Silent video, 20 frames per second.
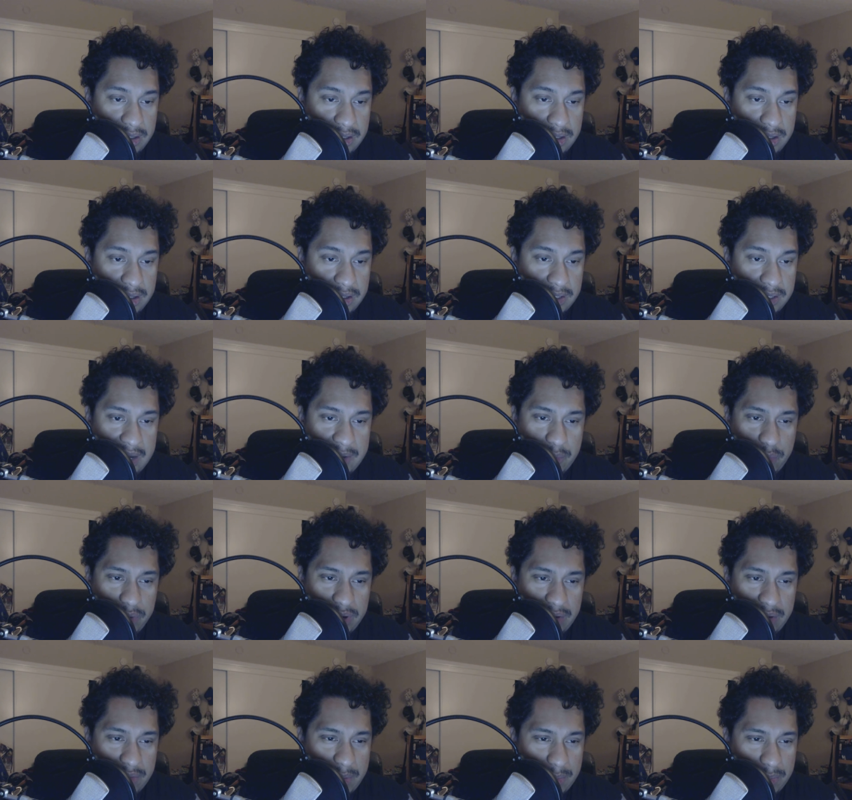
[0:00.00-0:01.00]
Uh,
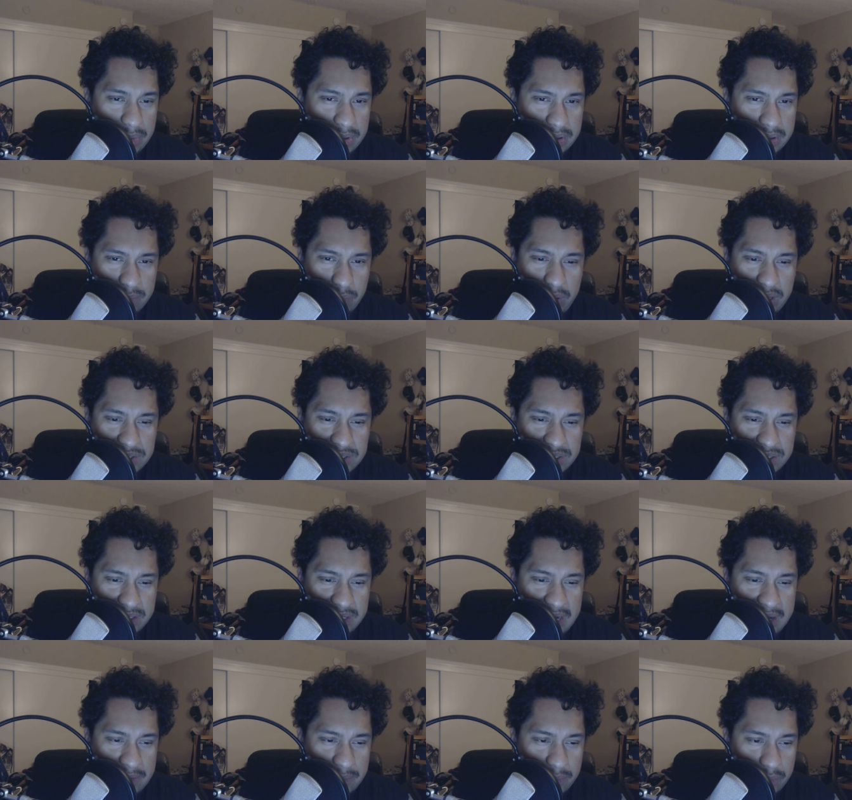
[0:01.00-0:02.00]
game one. I remember
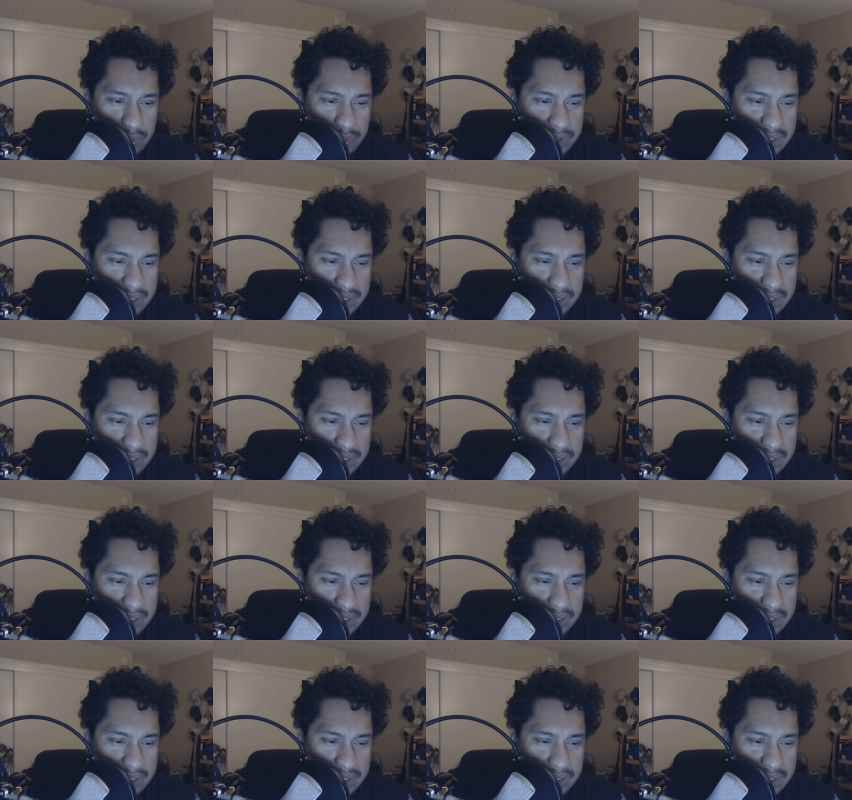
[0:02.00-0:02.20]
watching the game.